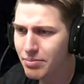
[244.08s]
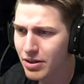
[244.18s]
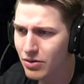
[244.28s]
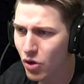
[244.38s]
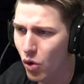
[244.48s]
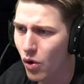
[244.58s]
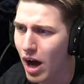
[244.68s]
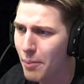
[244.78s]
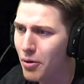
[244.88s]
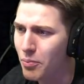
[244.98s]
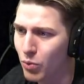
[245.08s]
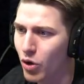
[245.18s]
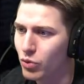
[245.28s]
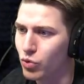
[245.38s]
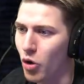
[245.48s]
And let me know about
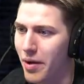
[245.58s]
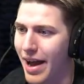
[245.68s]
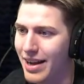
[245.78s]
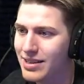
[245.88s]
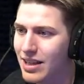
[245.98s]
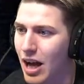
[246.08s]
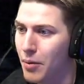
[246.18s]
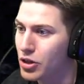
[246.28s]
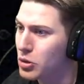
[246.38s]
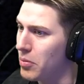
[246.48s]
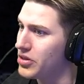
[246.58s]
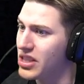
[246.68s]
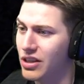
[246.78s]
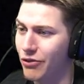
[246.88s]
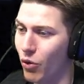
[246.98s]
more ROM hacks, about Super Mario
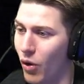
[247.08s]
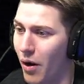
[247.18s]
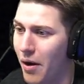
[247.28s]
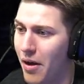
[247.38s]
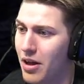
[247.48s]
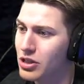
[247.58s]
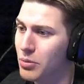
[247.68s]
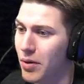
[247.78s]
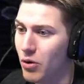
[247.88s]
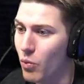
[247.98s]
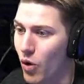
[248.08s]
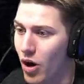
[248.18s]
64, Super Mario